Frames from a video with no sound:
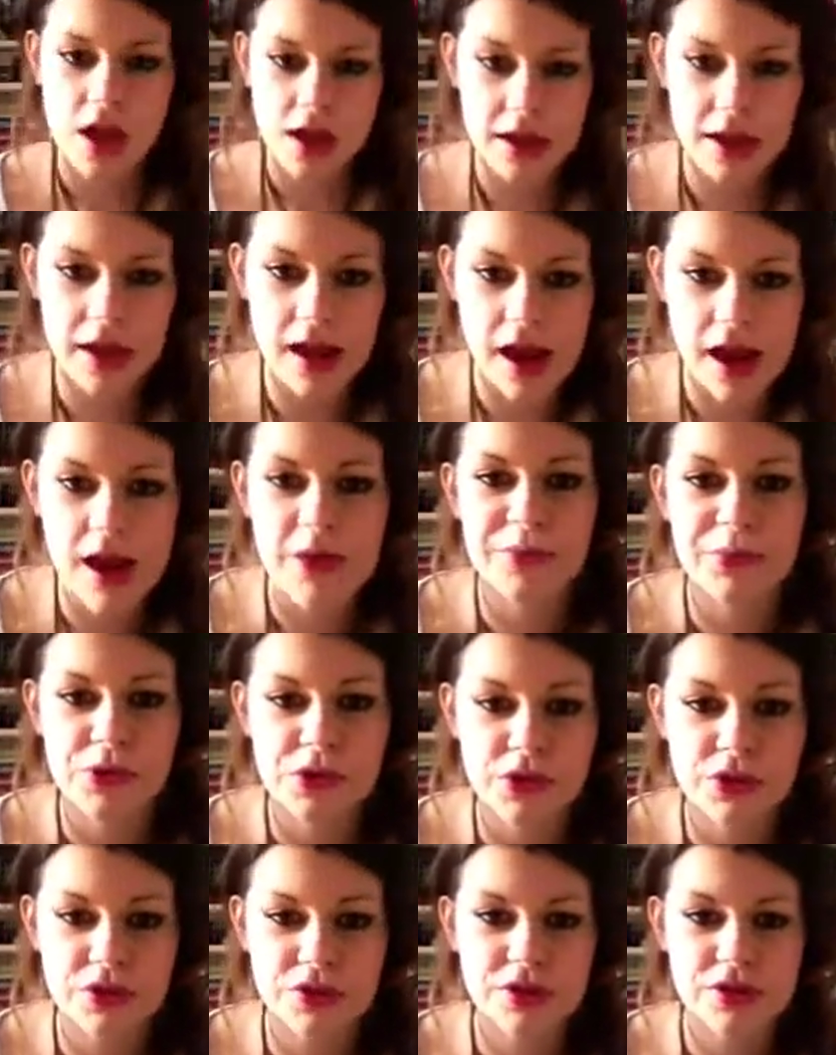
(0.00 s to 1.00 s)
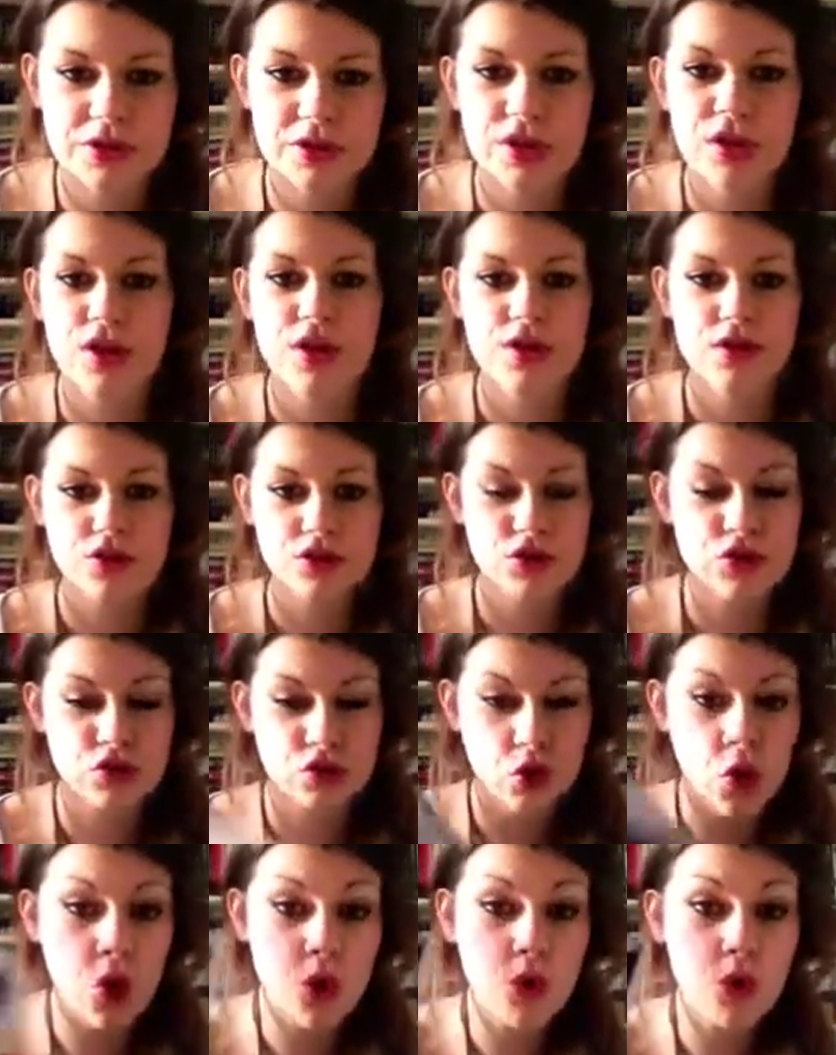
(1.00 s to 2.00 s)
it happened
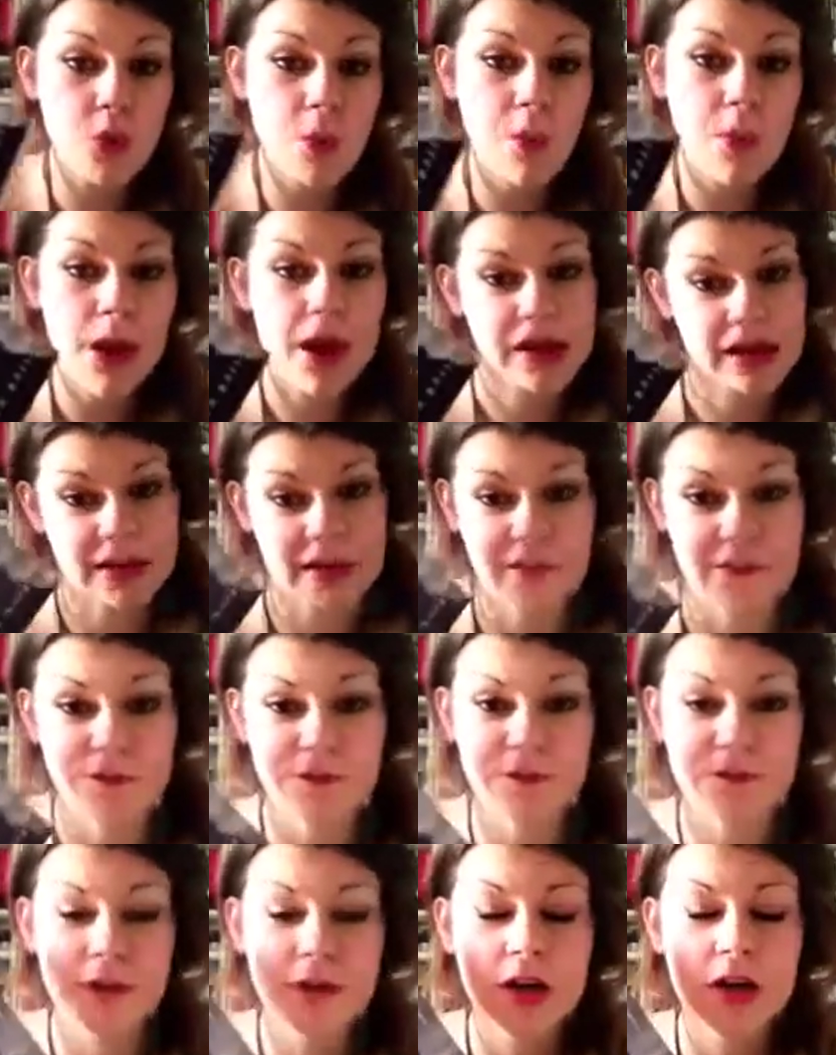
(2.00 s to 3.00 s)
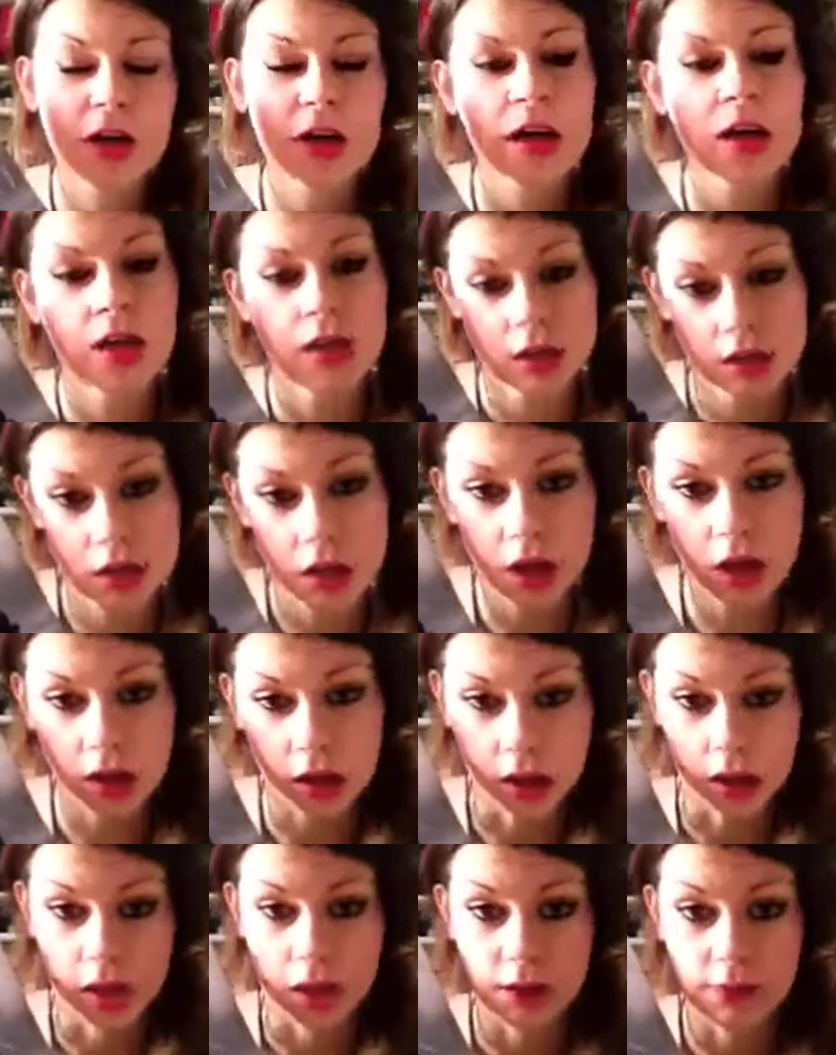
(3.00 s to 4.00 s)
so many freaking
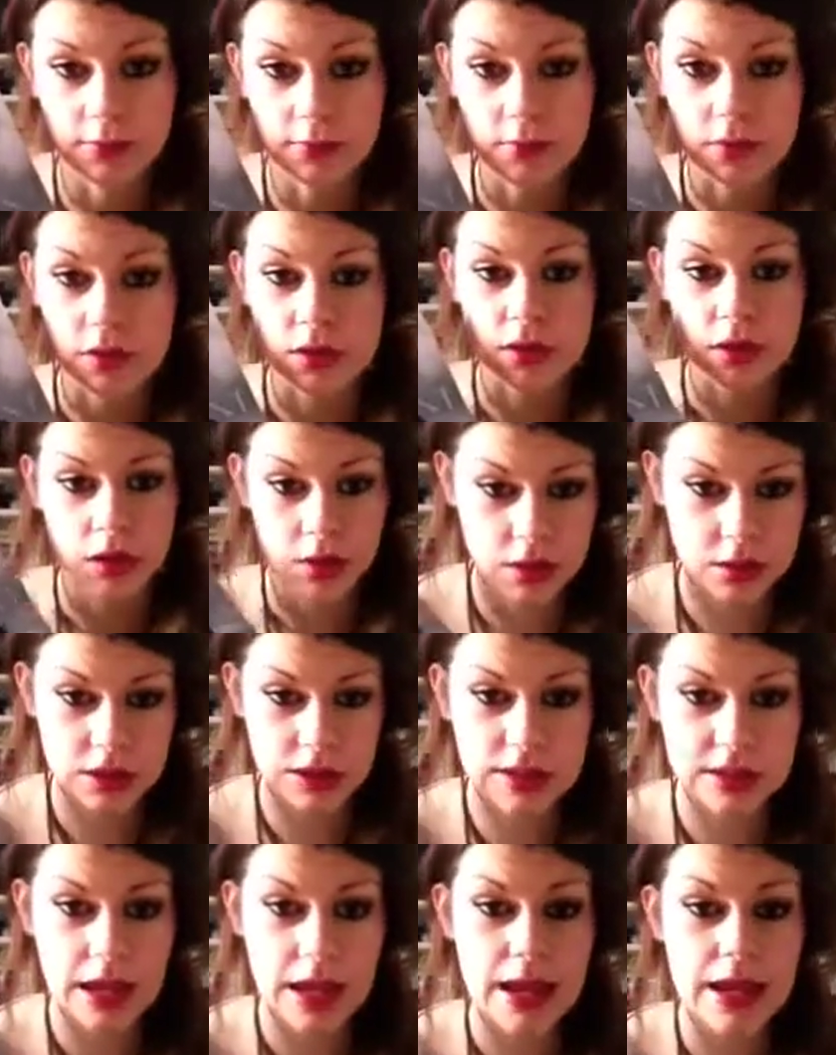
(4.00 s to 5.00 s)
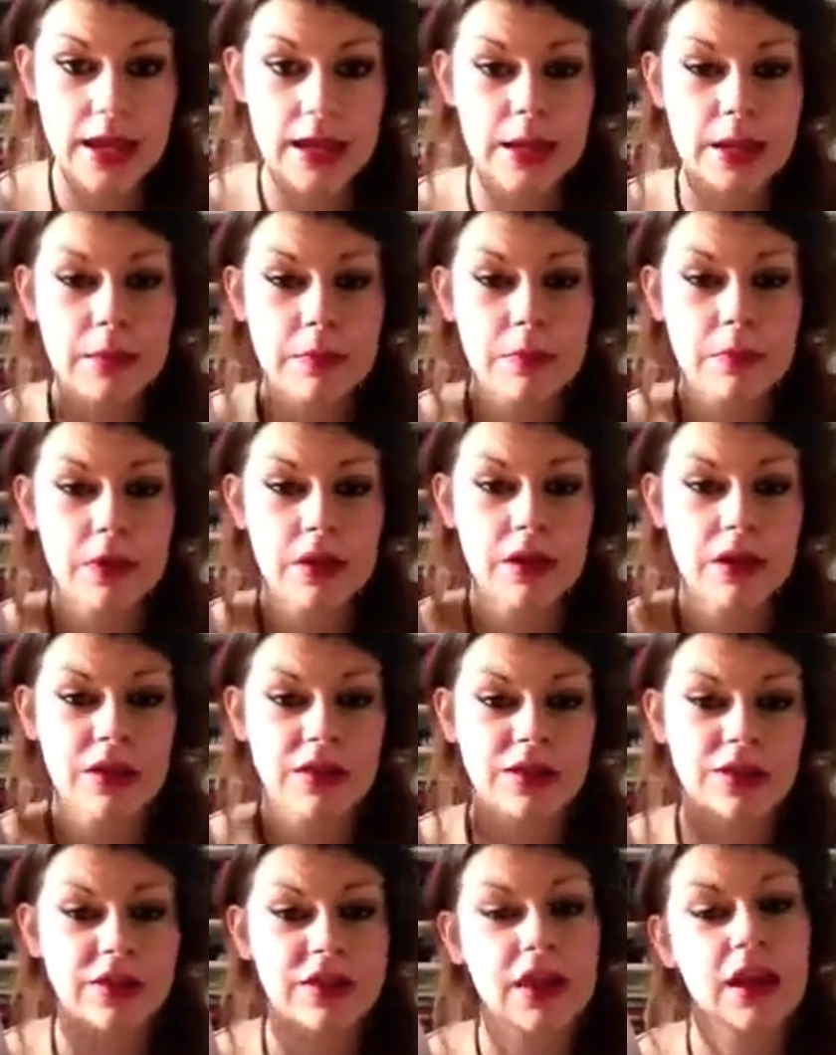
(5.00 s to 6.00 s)
times, the same
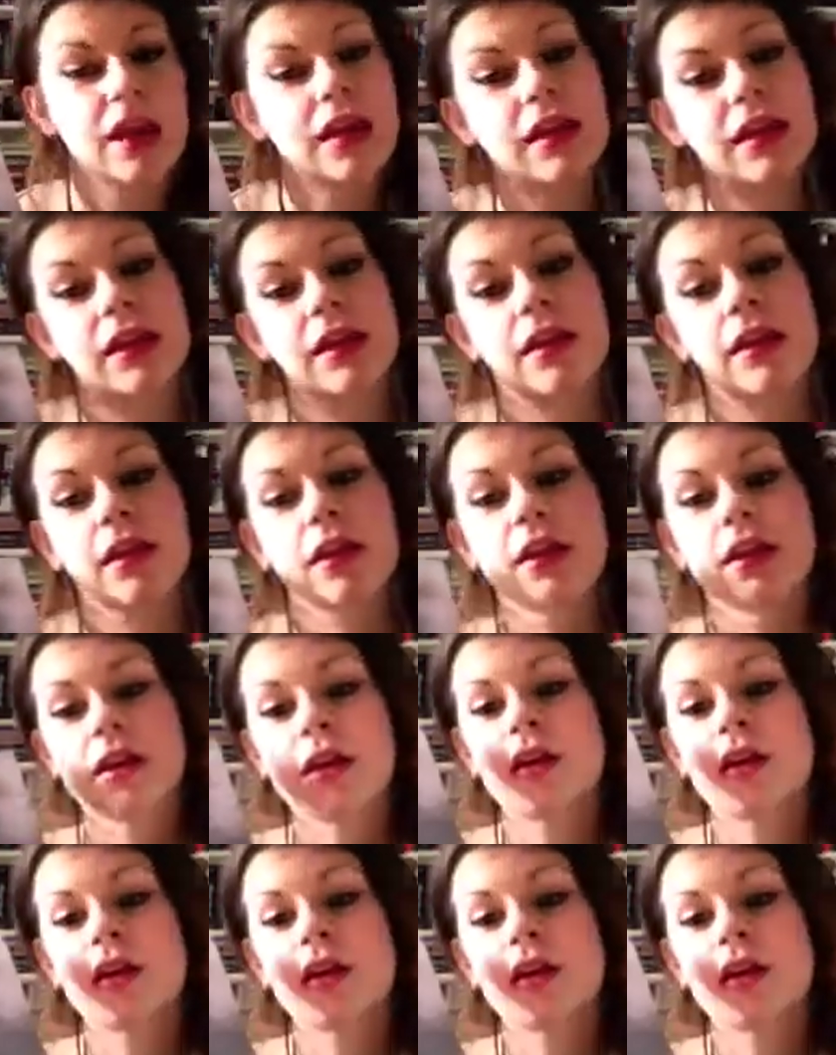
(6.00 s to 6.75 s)
thing,